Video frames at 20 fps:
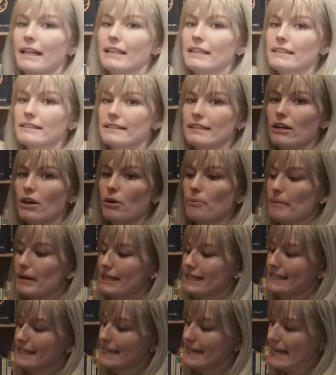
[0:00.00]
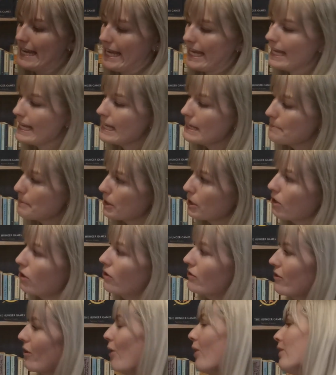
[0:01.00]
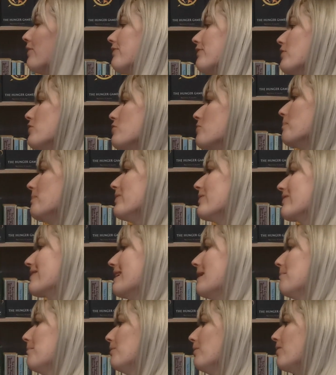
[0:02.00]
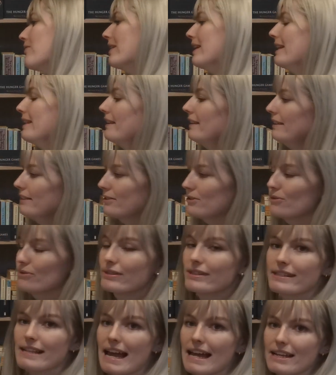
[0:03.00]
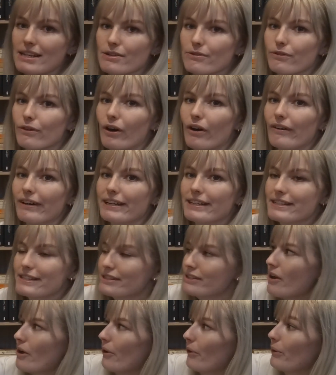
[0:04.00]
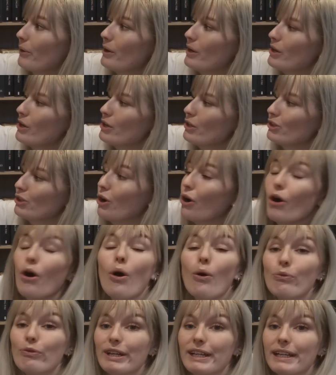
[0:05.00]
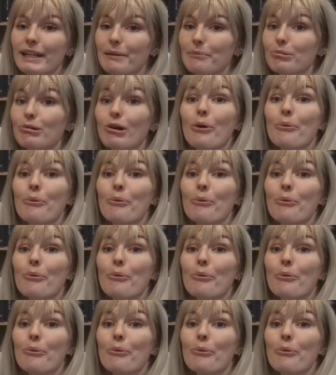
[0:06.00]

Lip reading: balance it on my knee because all of those books are blocking the little stand for it. So Your reading